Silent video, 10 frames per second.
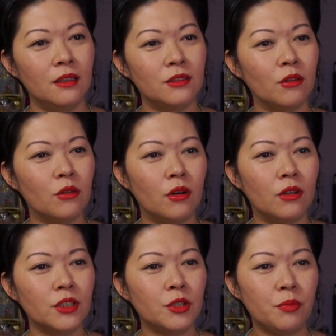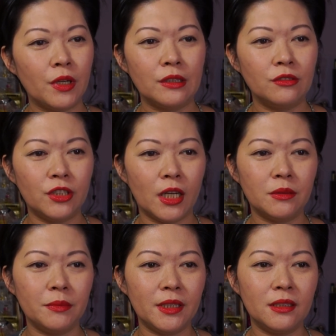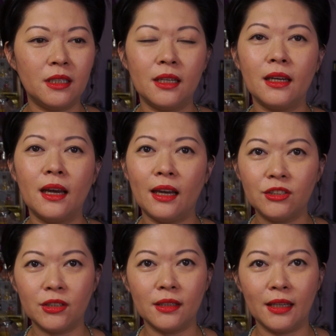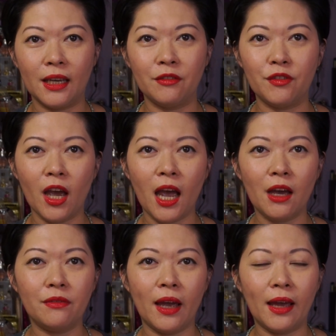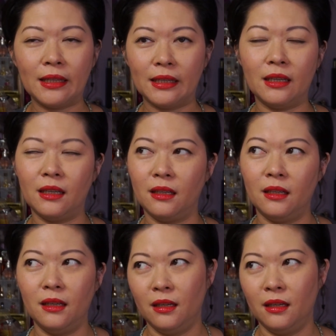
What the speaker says: So-called spring jasmine. Actually, if you have any